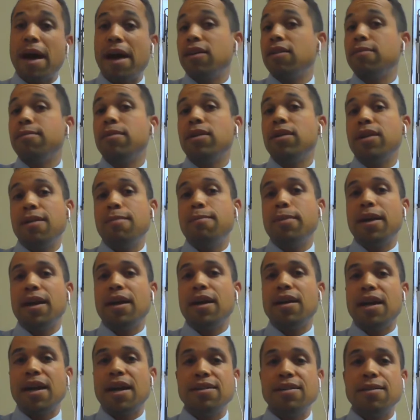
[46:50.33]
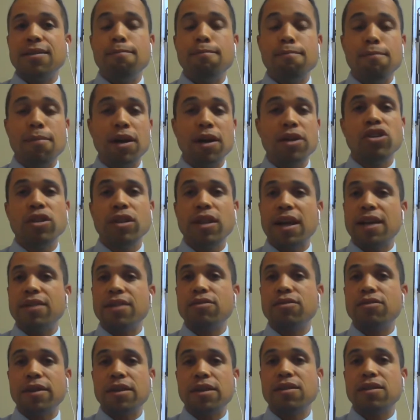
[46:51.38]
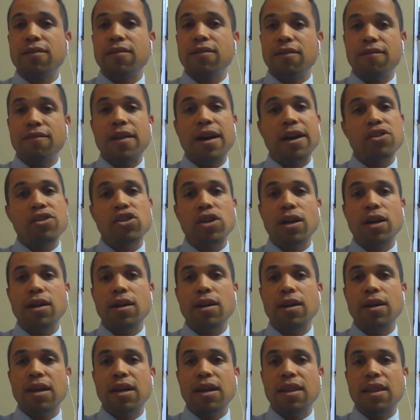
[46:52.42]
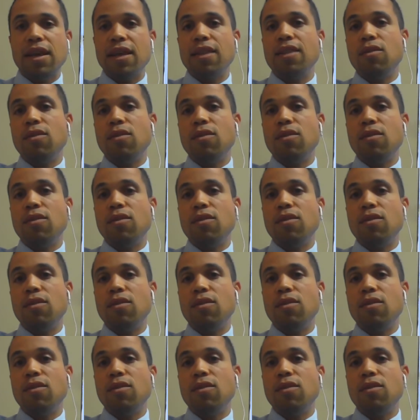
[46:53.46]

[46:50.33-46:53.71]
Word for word: The malleable implant has a much less risk of infection